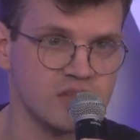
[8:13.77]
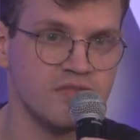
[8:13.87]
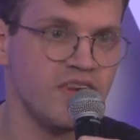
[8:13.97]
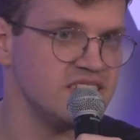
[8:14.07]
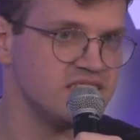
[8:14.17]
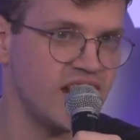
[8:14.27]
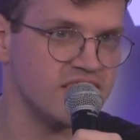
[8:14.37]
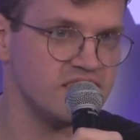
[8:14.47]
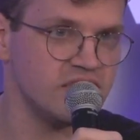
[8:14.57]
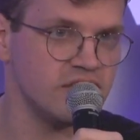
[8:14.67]
or Face
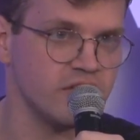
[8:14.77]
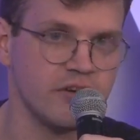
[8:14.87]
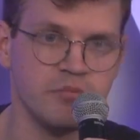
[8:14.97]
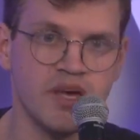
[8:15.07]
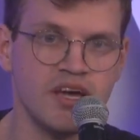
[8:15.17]
ID or